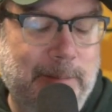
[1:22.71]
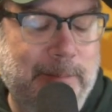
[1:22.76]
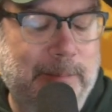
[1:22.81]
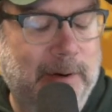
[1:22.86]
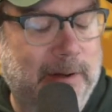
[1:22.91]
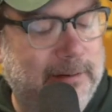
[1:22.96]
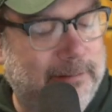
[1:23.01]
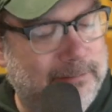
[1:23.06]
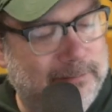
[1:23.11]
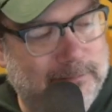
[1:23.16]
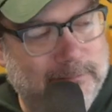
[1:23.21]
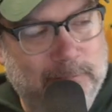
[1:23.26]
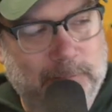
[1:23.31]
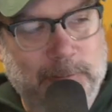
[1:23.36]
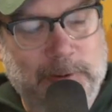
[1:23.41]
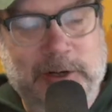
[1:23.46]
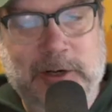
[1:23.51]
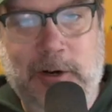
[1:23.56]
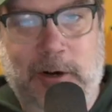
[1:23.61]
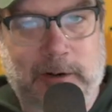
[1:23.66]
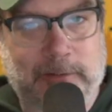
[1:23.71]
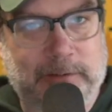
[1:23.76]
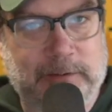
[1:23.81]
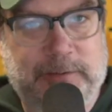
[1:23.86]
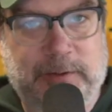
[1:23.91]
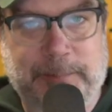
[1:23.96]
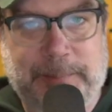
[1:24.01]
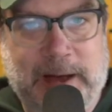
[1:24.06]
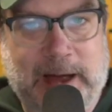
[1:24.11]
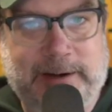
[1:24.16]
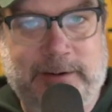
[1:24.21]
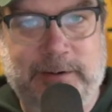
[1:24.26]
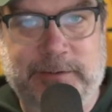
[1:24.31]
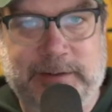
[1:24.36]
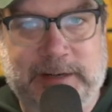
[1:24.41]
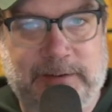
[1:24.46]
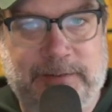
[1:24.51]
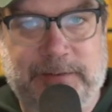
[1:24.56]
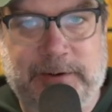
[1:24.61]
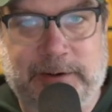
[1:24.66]
But regardless, the Packers
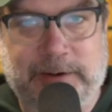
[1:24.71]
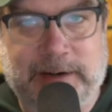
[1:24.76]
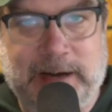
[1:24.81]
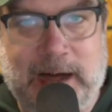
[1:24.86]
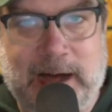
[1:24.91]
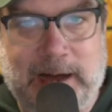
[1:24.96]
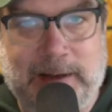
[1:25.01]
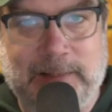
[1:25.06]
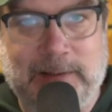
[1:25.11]
get their guy